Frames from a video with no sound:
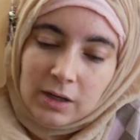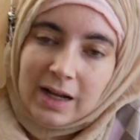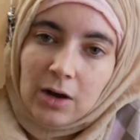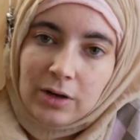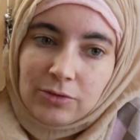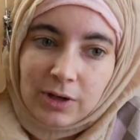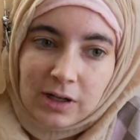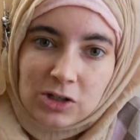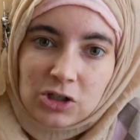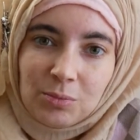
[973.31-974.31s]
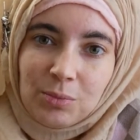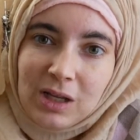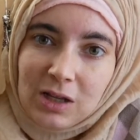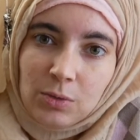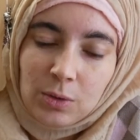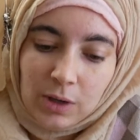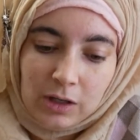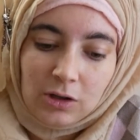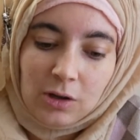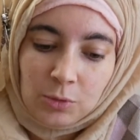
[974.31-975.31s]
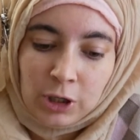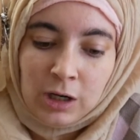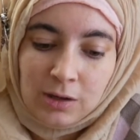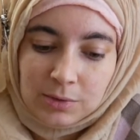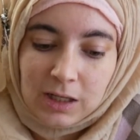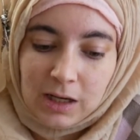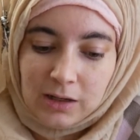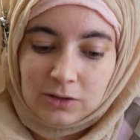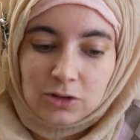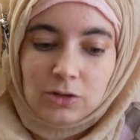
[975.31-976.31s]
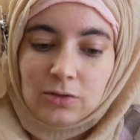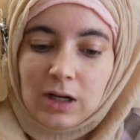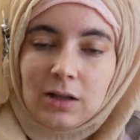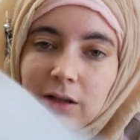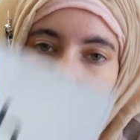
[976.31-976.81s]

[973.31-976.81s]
Now in Foundation B, we went a lot more complicated, so you've got